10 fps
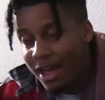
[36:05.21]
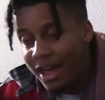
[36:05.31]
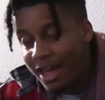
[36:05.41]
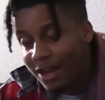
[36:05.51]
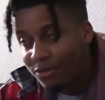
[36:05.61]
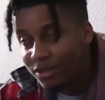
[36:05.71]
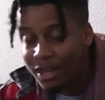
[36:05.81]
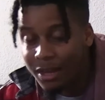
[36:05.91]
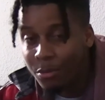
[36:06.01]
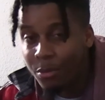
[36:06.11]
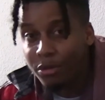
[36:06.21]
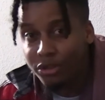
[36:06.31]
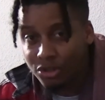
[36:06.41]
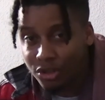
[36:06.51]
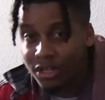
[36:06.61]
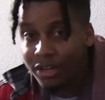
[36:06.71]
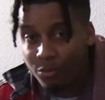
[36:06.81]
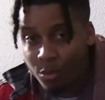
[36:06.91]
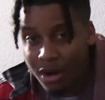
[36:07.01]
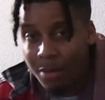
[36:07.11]
not everything, but
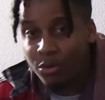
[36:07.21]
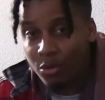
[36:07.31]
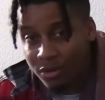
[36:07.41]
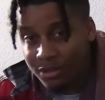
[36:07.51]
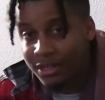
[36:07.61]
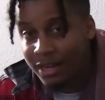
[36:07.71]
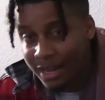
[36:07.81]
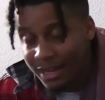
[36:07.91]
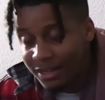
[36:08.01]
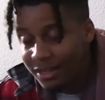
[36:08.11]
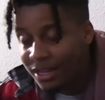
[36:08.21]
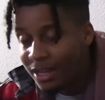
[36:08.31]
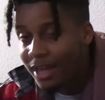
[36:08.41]
majority of what I'm doing today.